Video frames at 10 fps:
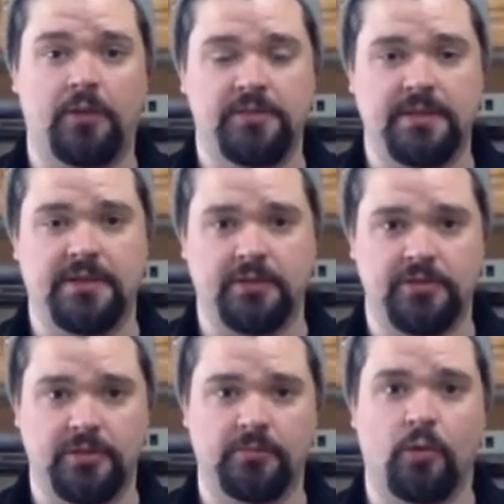which means like there's
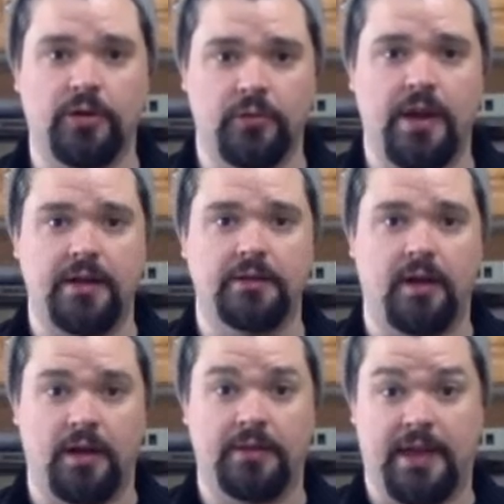still more grain
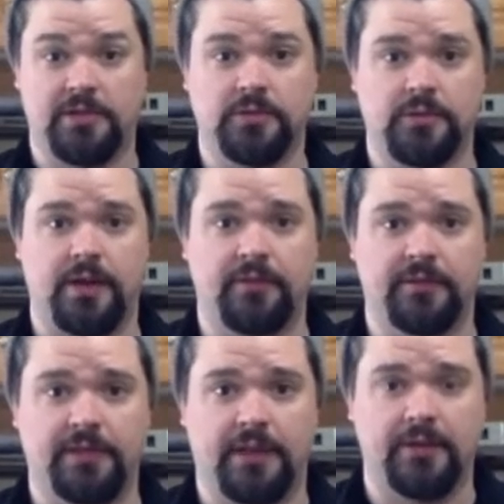on the actual grain for
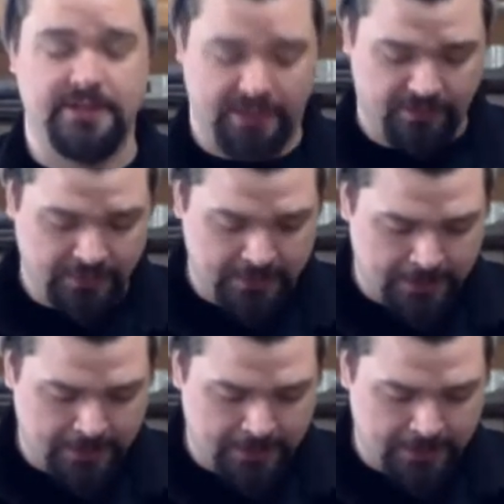the flour itself,